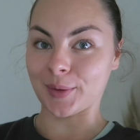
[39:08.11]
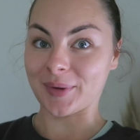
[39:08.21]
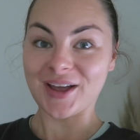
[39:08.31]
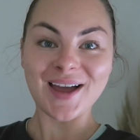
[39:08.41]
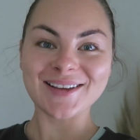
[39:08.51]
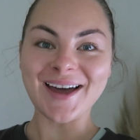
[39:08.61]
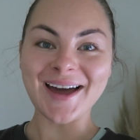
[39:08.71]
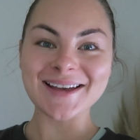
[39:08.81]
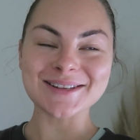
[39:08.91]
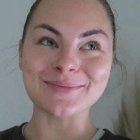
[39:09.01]
Oh my God,
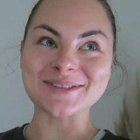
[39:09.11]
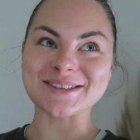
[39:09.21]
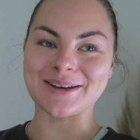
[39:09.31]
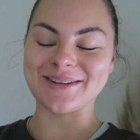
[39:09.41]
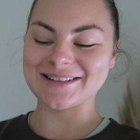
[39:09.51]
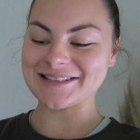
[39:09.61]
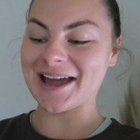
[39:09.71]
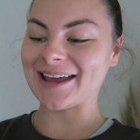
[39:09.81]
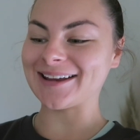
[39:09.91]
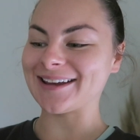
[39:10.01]
guys, I'm so
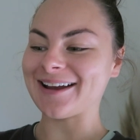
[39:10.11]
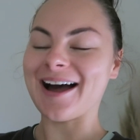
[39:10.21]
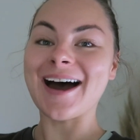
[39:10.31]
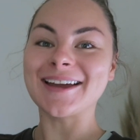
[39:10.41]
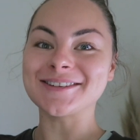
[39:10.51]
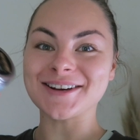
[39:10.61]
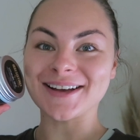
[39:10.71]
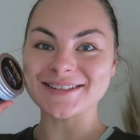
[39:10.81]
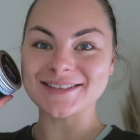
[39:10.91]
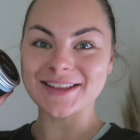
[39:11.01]
excited. I
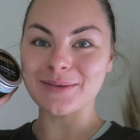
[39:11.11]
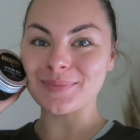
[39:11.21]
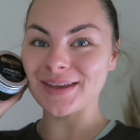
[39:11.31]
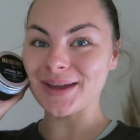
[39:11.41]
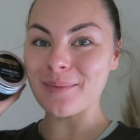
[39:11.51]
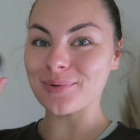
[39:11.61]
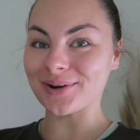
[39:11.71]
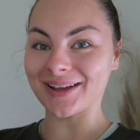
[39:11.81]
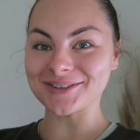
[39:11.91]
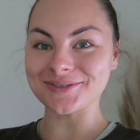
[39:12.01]
just did the big
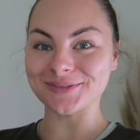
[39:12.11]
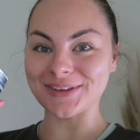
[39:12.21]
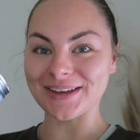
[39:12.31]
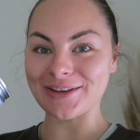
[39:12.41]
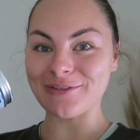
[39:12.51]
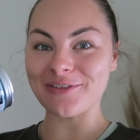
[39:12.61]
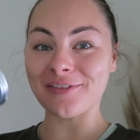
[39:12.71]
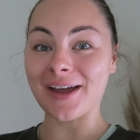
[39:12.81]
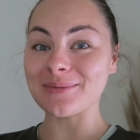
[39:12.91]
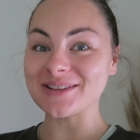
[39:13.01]
product reveal for
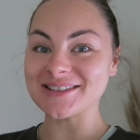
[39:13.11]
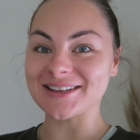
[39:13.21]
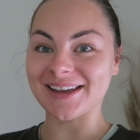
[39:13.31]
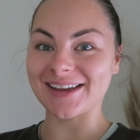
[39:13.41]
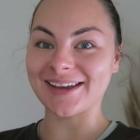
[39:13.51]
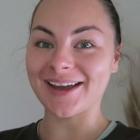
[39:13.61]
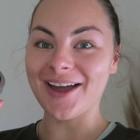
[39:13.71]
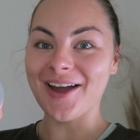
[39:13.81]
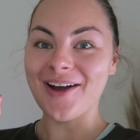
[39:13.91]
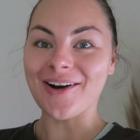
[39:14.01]
vitamin C
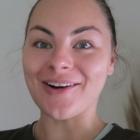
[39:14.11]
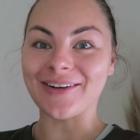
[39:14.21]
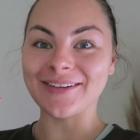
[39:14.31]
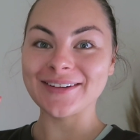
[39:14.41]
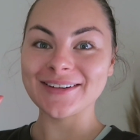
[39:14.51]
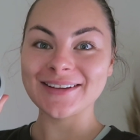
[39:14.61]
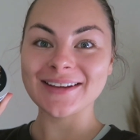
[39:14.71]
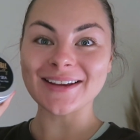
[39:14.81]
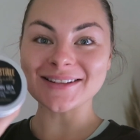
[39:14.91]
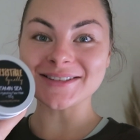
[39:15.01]
on
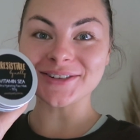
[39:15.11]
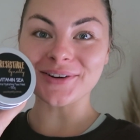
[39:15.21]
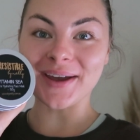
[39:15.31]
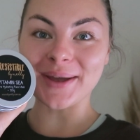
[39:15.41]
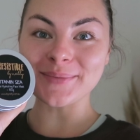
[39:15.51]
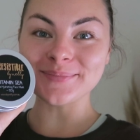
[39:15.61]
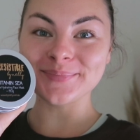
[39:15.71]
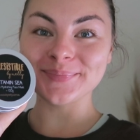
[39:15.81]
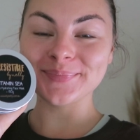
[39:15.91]
Instagram.